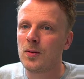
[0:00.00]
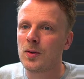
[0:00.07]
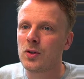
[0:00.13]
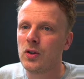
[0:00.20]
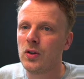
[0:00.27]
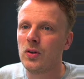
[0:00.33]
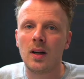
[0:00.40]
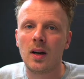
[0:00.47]

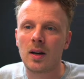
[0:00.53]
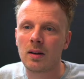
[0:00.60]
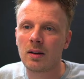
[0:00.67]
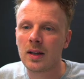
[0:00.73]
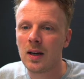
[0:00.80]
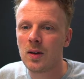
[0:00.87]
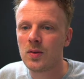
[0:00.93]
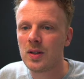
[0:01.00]
to our
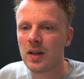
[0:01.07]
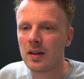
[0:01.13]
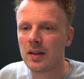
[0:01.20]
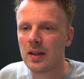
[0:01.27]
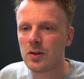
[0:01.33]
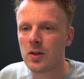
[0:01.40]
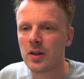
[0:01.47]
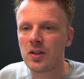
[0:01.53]
account. And
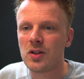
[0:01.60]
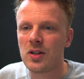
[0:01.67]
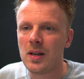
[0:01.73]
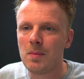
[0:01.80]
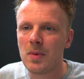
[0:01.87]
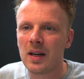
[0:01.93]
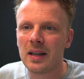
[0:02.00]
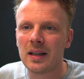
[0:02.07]
as you can see,
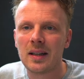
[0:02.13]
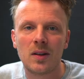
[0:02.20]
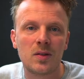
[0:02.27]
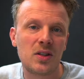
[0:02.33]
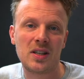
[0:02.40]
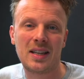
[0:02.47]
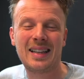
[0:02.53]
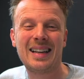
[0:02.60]
my account
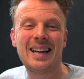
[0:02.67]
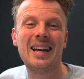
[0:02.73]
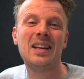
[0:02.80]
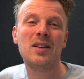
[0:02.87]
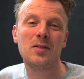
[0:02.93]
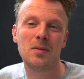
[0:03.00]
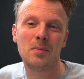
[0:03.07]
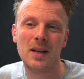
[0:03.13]
is a kind
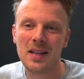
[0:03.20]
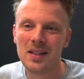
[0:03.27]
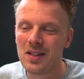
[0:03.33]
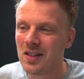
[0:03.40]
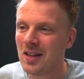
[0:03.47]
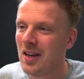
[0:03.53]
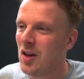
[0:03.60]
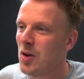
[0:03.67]
of a
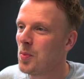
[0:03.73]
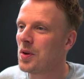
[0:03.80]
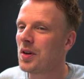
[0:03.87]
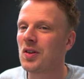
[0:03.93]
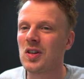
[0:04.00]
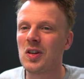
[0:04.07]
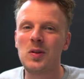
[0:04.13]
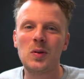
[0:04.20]
mess
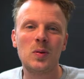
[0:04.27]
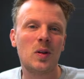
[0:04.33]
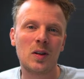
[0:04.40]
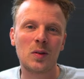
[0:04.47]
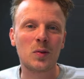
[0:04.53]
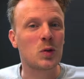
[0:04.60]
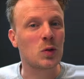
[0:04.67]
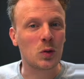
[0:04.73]
because I do a lot
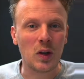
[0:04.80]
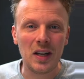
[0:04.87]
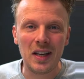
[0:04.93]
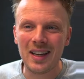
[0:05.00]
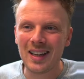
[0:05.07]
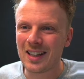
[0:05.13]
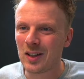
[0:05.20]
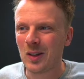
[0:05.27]
of
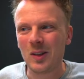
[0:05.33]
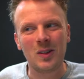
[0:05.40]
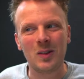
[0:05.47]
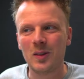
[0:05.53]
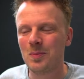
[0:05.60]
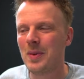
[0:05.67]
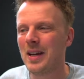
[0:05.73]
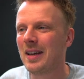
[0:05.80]
training and I
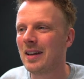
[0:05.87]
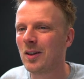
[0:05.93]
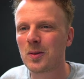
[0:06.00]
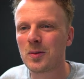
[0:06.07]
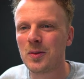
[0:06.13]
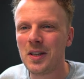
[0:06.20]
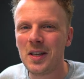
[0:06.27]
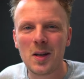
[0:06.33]
make a lot
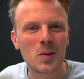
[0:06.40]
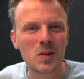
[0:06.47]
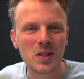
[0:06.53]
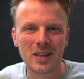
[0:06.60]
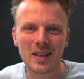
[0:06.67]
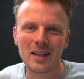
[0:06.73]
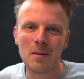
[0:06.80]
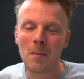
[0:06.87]
of videos
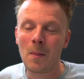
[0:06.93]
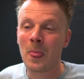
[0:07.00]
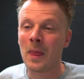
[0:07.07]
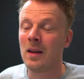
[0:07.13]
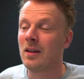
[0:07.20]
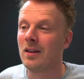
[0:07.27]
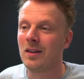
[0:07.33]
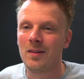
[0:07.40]
and I
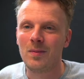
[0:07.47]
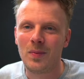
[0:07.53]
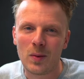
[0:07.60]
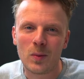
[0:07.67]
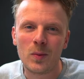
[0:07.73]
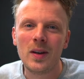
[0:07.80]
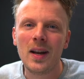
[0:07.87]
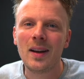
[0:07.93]

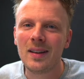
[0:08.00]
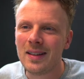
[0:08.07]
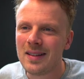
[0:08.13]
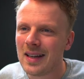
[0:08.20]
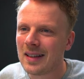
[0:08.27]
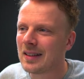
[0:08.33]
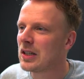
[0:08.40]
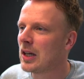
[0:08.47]
rarely
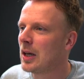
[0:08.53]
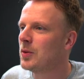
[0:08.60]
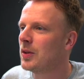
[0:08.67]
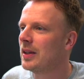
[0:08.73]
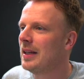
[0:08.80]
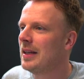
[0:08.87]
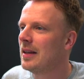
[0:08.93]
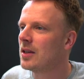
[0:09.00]
take the time to
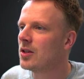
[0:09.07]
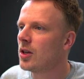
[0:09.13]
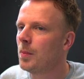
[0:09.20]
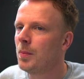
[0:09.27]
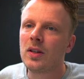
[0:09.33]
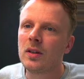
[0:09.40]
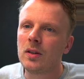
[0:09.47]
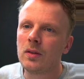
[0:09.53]
clean this
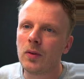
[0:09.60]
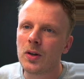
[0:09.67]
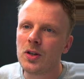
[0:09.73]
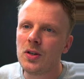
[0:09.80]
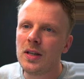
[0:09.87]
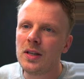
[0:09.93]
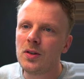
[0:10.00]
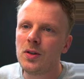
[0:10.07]
up. What
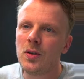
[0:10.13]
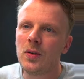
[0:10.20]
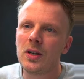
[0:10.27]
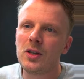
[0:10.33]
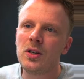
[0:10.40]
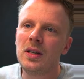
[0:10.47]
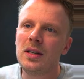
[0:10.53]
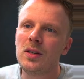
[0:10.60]
you need to do
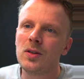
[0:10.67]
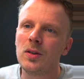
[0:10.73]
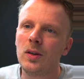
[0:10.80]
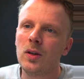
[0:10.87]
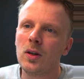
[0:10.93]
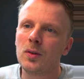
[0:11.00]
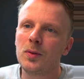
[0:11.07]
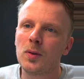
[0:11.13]
is you need to
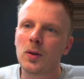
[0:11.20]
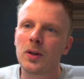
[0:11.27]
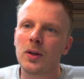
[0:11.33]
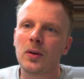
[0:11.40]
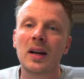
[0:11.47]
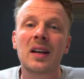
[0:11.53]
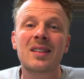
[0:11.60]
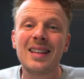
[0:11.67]
look for
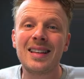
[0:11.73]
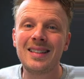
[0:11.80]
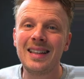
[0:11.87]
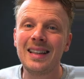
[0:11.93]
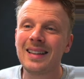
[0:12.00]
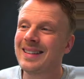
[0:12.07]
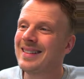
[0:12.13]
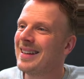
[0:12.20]
your
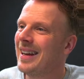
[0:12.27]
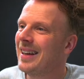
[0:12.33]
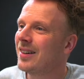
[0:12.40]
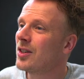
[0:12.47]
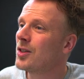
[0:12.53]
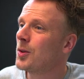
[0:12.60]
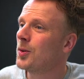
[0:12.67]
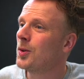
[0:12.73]
existing
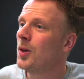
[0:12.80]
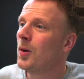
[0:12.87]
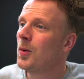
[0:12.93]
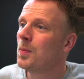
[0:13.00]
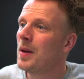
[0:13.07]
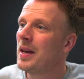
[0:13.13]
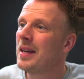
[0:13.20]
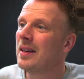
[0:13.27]
container. So don't
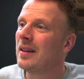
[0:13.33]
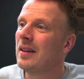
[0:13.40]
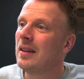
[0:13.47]
make